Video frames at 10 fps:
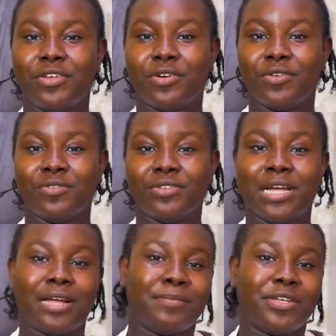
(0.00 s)
your own
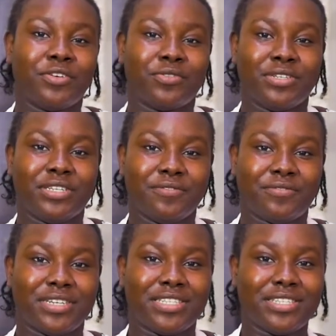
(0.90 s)
and make your own
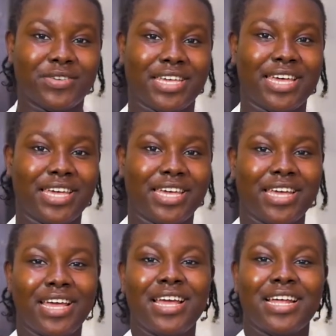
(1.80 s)
different, okay?
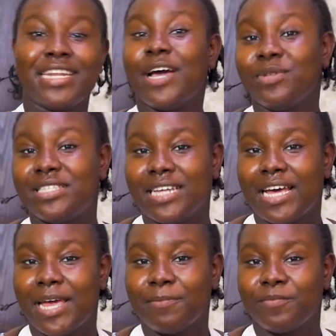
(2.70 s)
Now it's
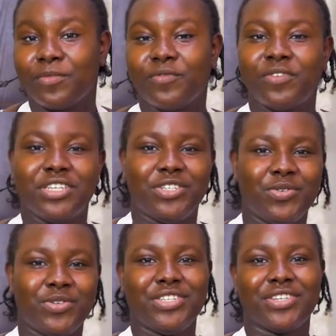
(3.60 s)
time for the
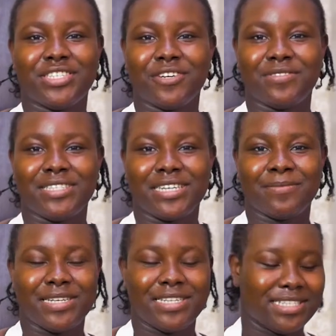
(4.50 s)
do-it-yourself
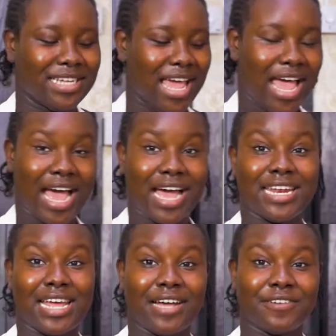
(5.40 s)
segment. And
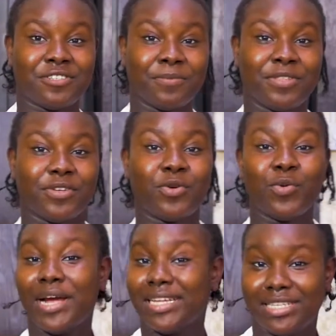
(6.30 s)
I have something
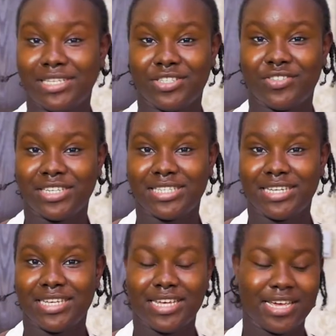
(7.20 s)
quite
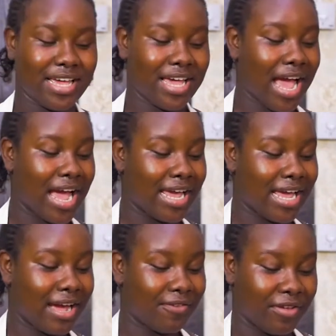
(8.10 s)
interesting here. I
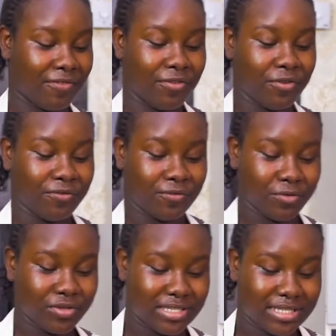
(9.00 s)
have a few
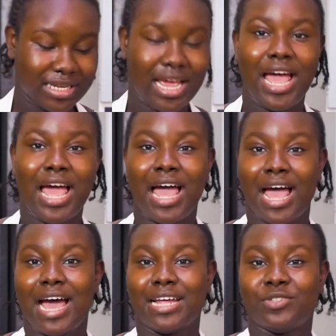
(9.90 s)
fruits.
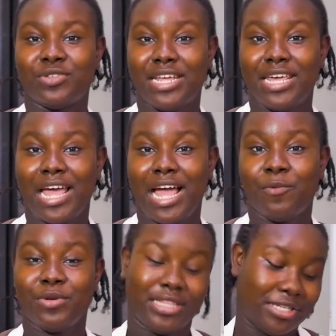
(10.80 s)
And today,
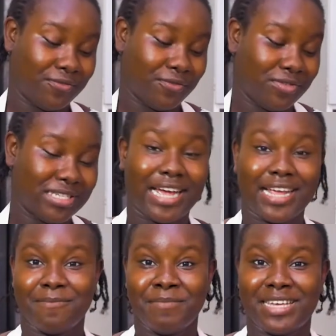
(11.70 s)
with these fruits, I
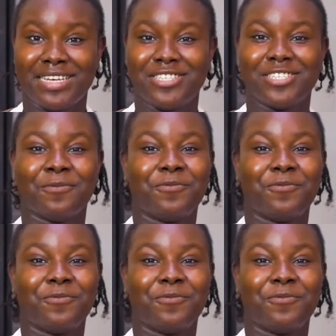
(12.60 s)
am making some